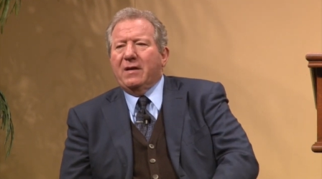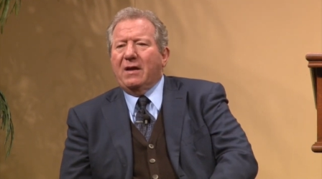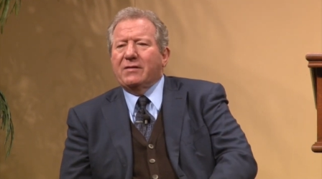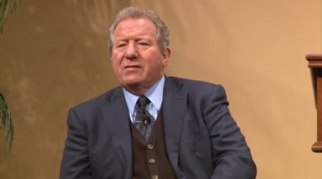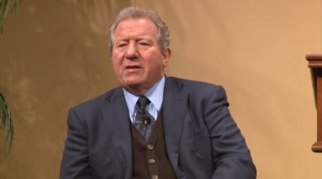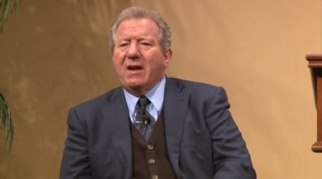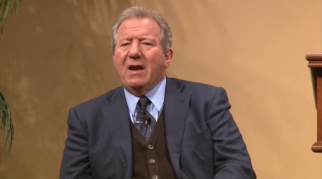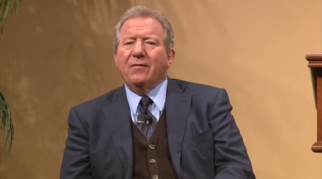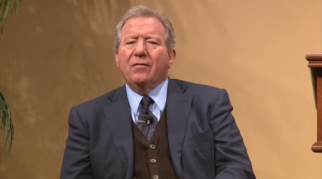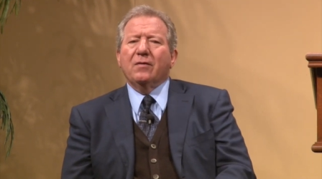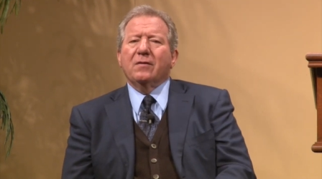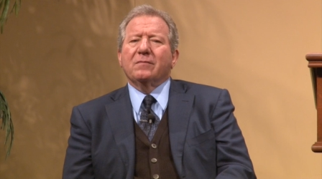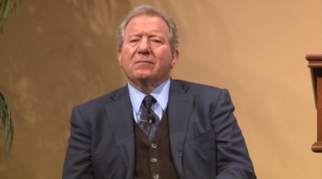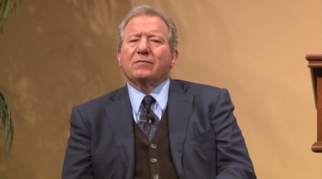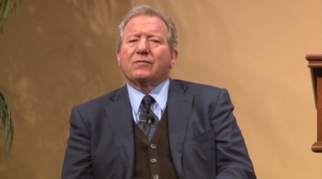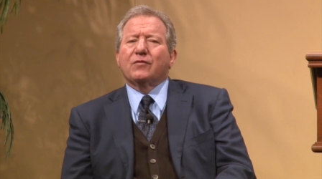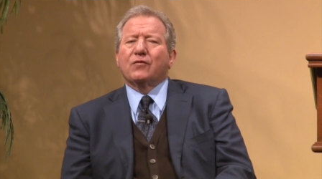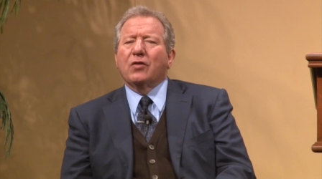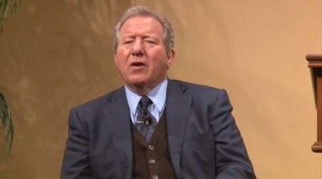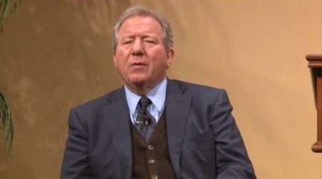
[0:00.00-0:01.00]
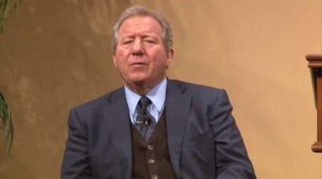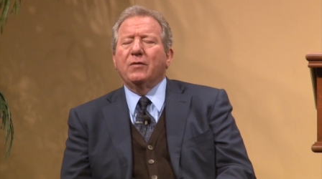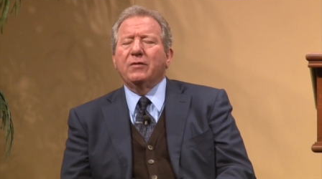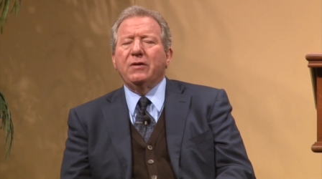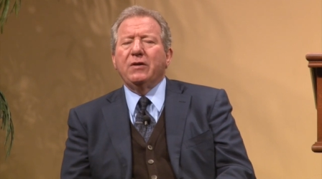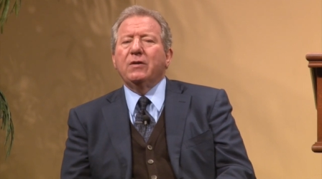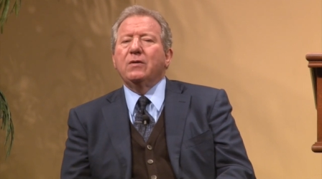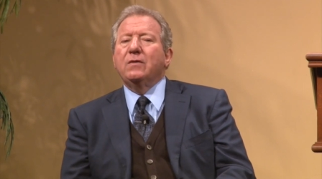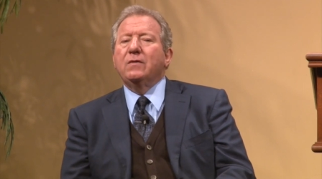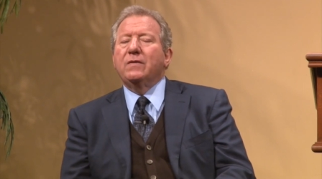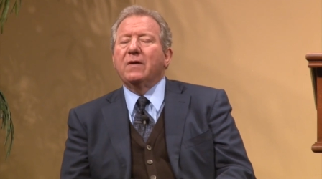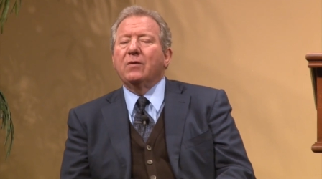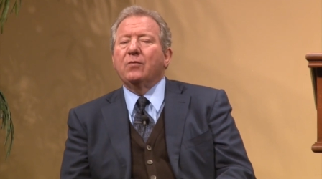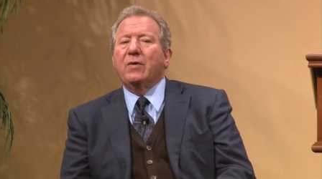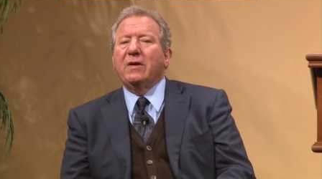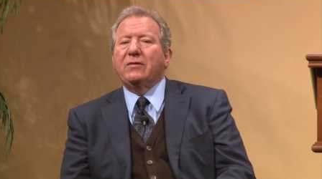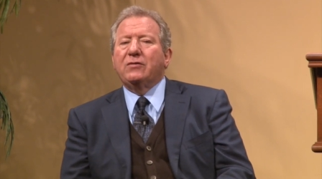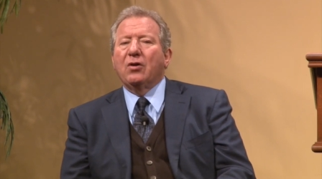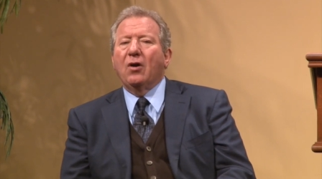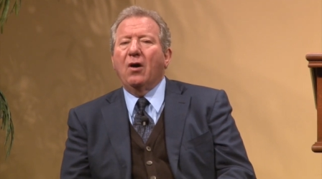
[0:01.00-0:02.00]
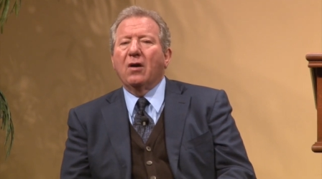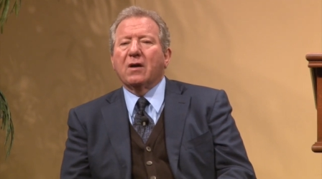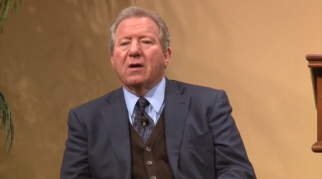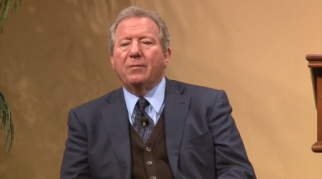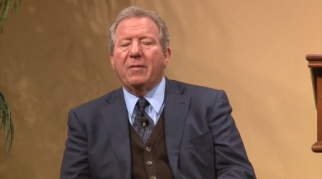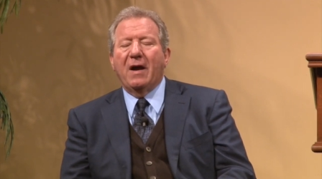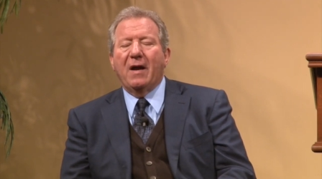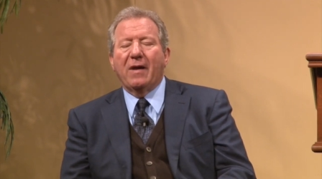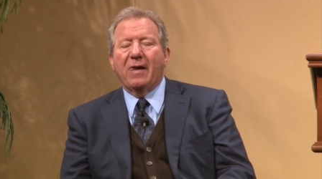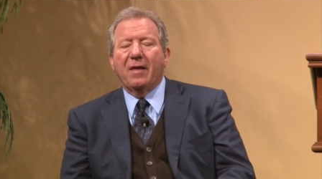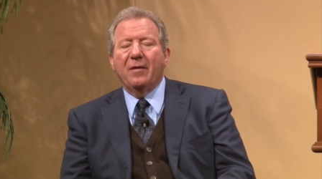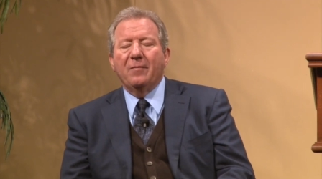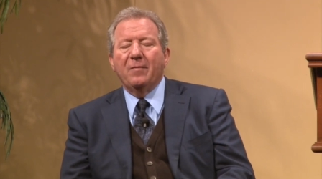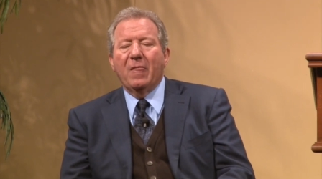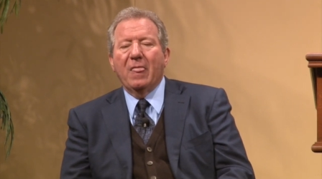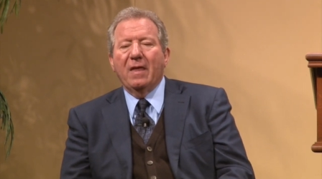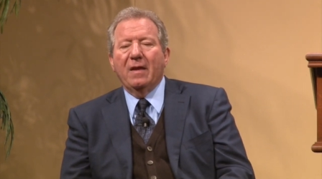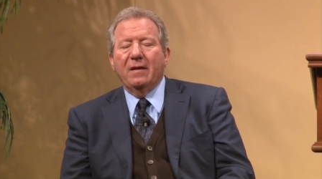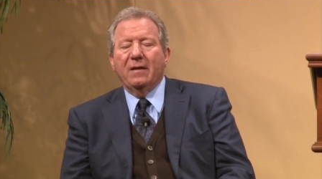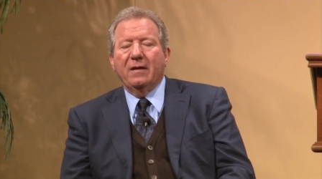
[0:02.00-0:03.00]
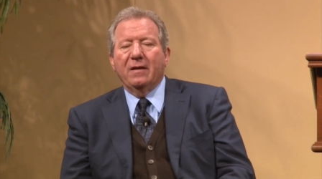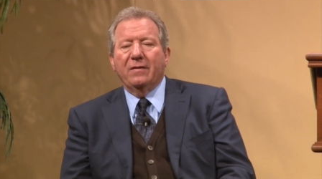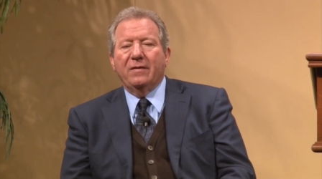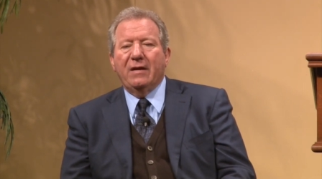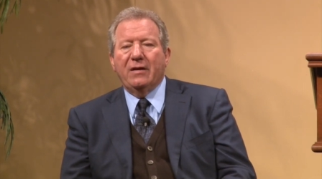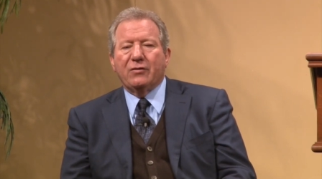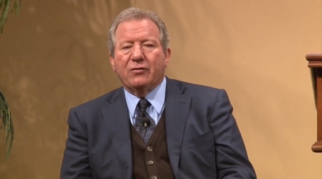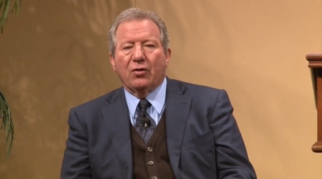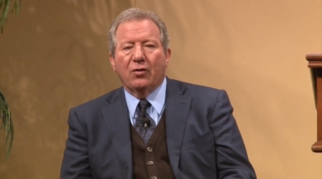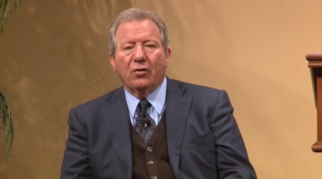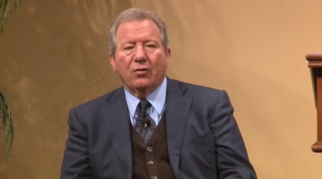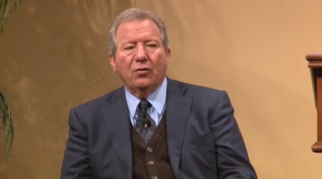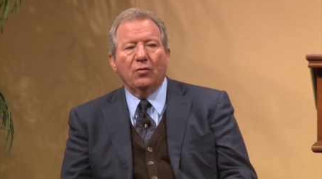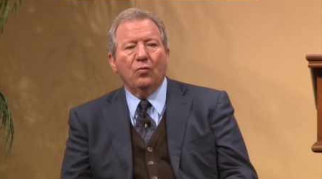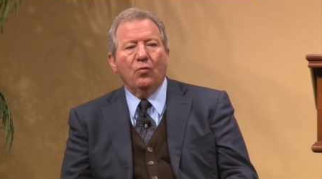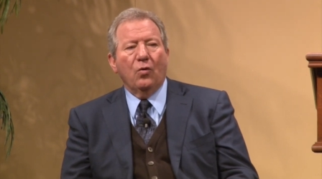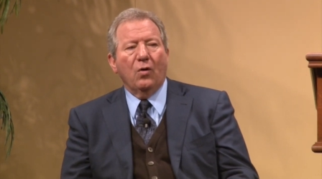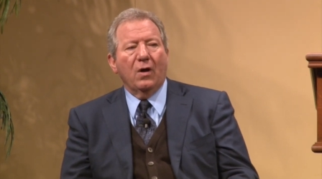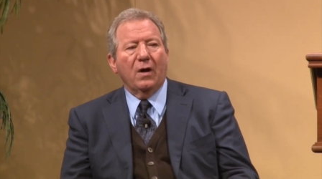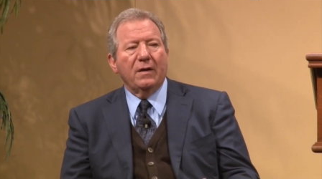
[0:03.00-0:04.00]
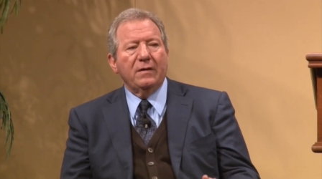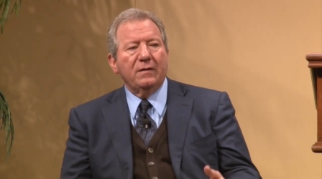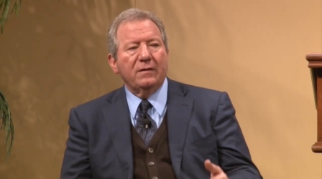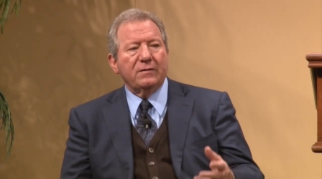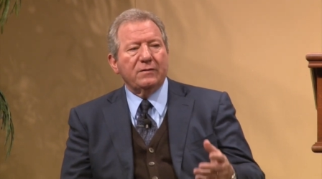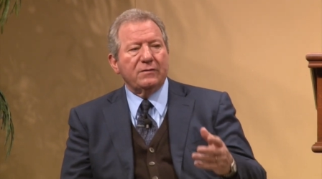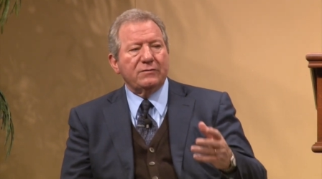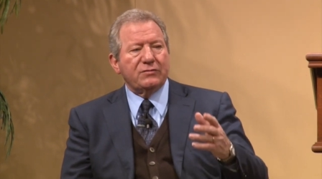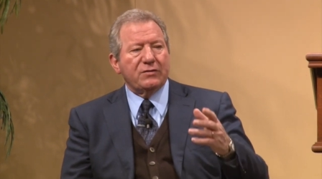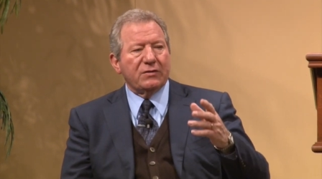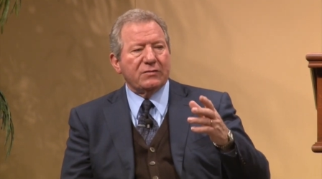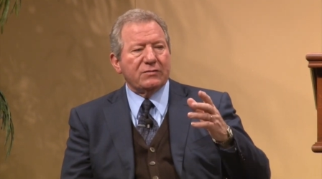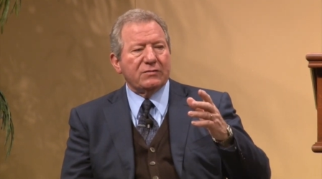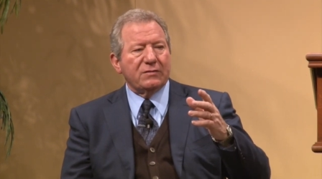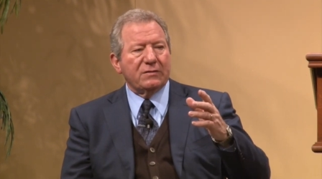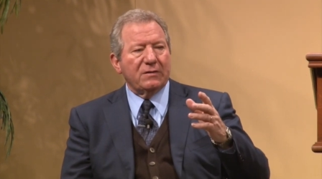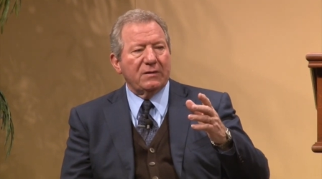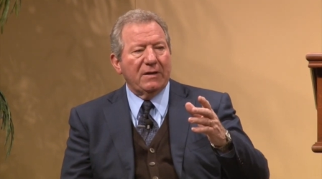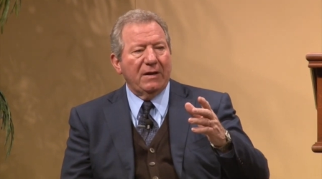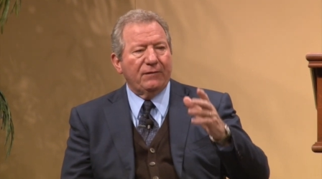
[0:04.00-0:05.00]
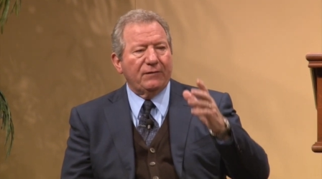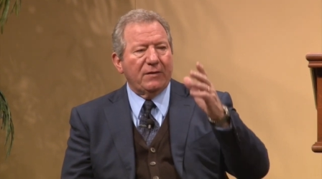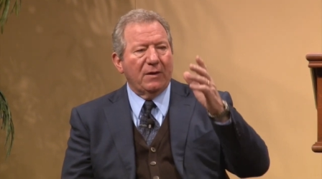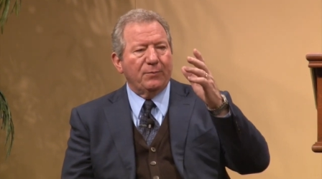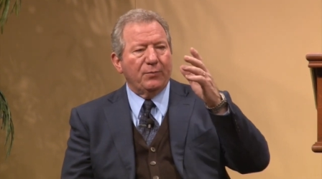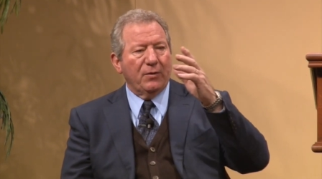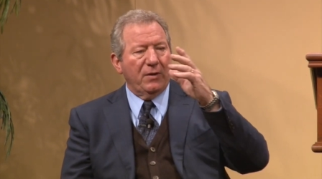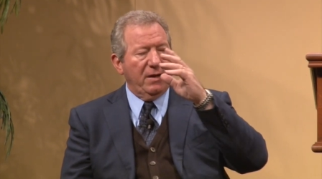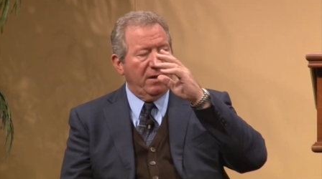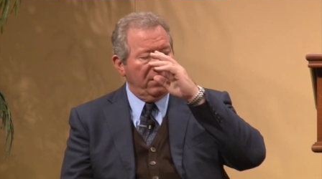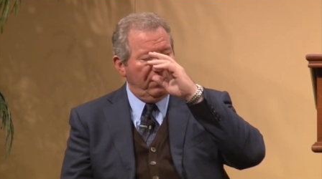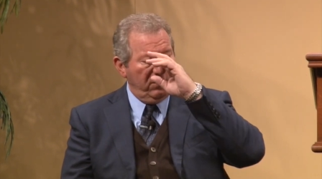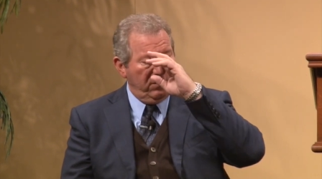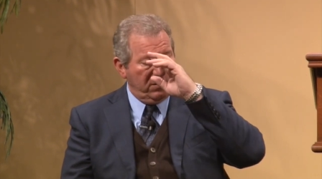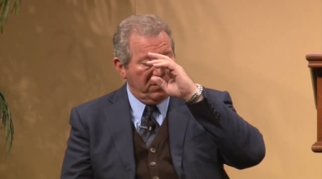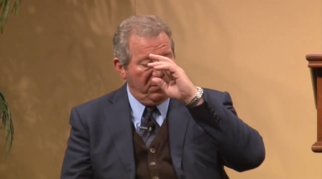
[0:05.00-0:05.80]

Does it ever trouble you that we talk about the eternal one? Just lift up your head,